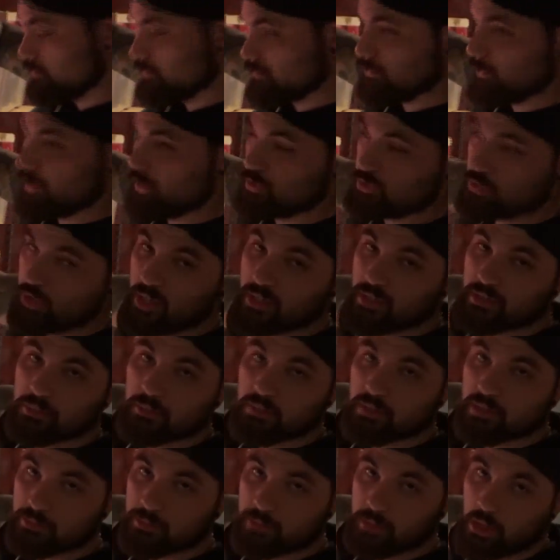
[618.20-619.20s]
That's crazy
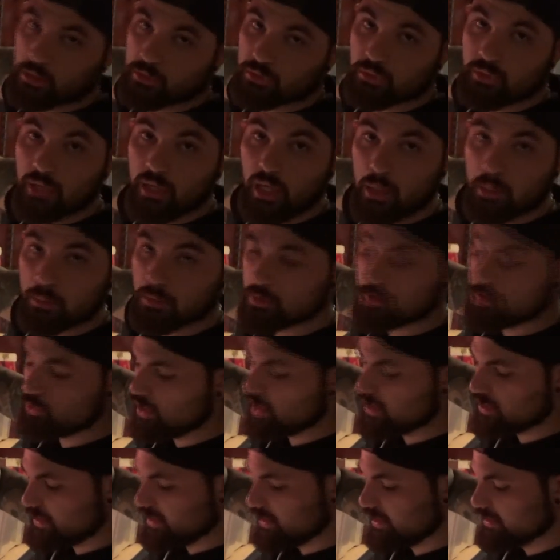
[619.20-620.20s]
because I'm talking to a camera, so you
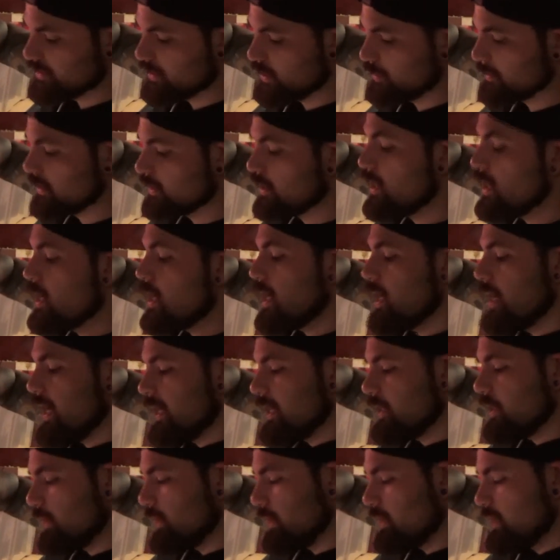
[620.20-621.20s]
guys can't tell me.
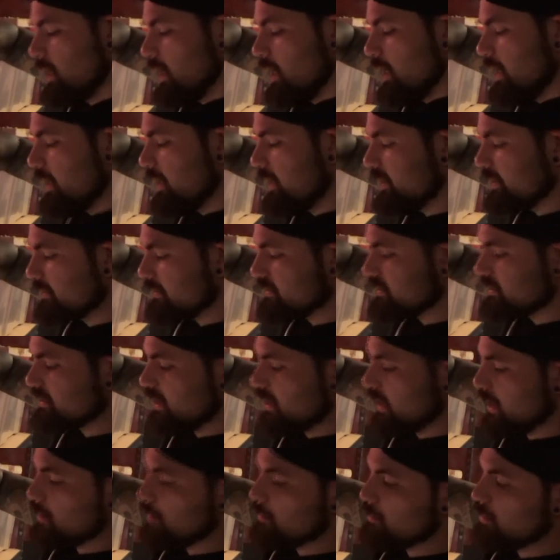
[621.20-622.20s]
Anyway, he gets his
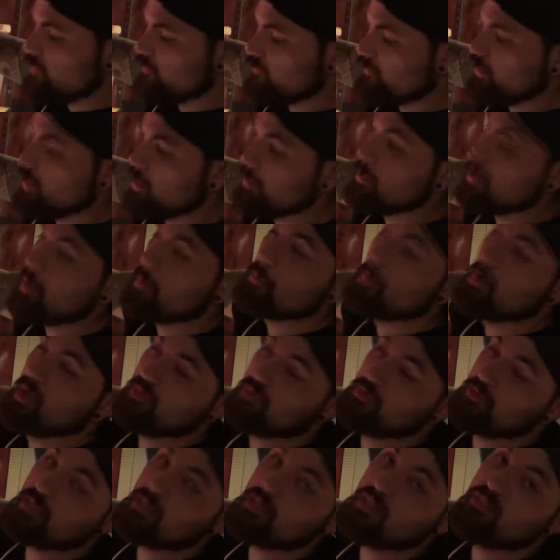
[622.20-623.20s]
name from
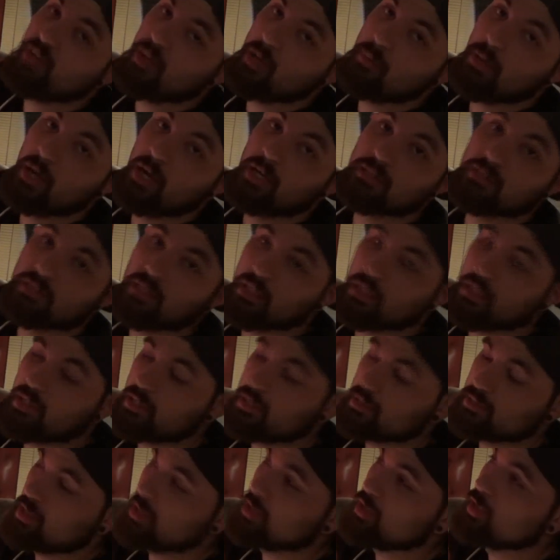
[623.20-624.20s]
Buffy the Vampire Slayer,
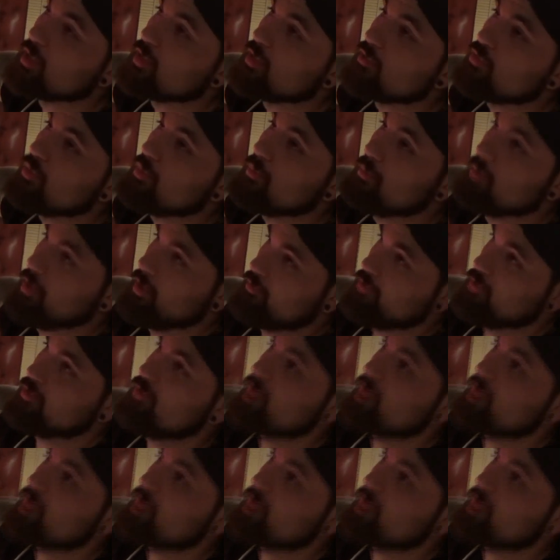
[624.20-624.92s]
because I love Buffy the